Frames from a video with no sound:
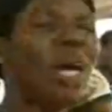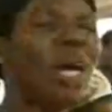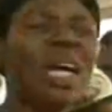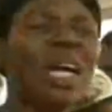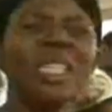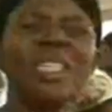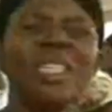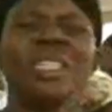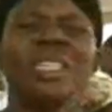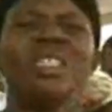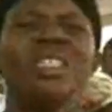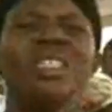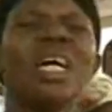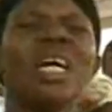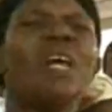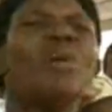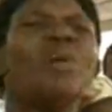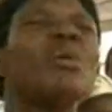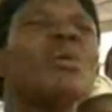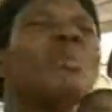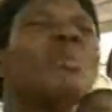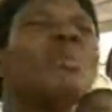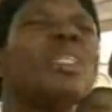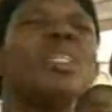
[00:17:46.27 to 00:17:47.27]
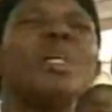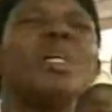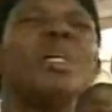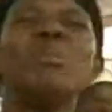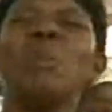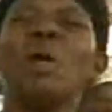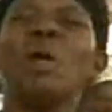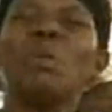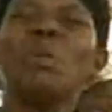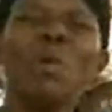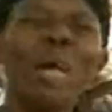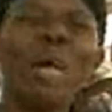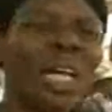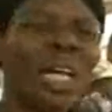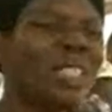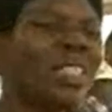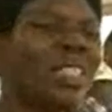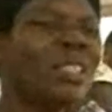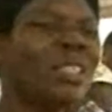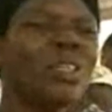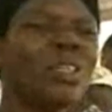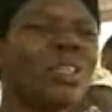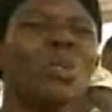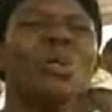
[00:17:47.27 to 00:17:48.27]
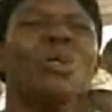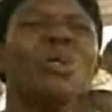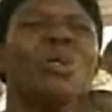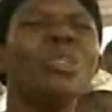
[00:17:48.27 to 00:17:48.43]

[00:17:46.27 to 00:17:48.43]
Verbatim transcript: go out and plant new churches,